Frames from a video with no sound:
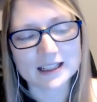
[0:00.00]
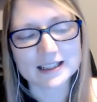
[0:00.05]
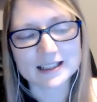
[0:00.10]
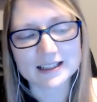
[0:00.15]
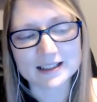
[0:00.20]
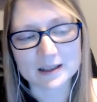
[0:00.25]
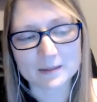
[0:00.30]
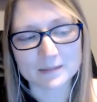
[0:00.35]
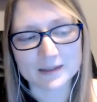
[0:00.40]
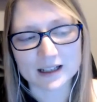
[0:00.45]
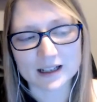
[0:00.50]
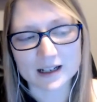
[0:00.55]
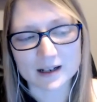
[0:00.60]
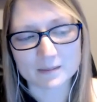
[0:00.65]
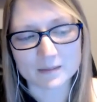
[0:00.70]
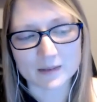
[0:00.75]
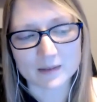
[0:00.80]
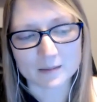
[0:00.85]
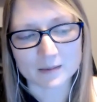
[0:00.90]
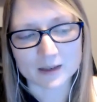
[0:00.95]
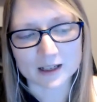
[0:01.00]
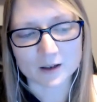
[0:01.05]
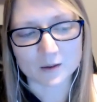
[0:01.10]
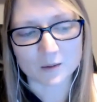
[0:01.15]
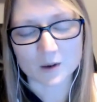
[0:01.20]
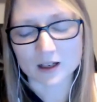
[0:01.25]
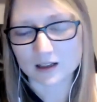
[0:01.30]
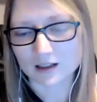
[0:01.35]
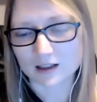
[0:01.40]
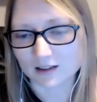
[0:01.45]
is this something I'm I'm going to
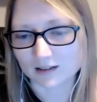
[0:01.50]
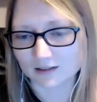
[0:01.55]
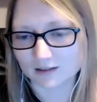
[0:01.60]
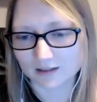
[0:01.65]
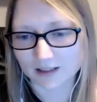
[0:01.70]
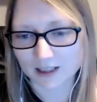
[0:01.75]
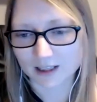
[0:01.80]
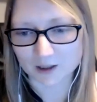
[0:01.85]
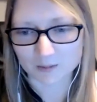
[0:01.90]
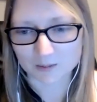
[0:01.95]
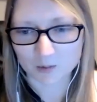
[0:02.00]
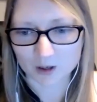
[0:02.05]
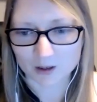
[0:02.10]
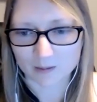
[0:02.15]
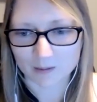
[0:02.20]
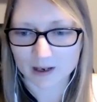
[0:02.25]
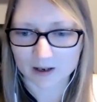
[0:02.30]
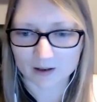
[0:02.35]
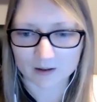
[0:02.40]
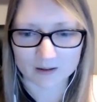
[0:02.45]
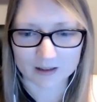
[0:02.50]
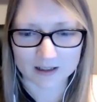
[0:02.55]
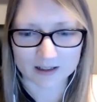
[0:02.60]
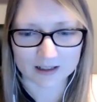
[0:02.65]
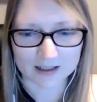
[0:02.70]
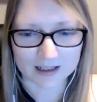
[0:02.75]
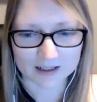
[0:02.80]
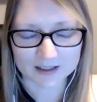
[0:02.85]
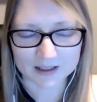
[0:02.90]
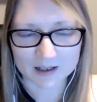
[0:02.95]
want to hear more about in the
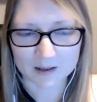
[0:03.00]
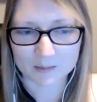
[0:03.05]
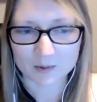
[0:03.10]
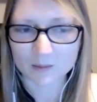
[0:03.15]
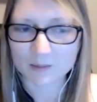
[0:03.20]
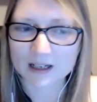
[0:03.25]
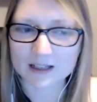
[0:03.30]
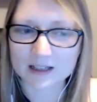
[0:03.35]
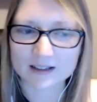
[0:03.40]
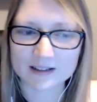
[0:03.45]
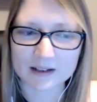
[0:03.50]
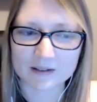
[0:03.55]
next couple months?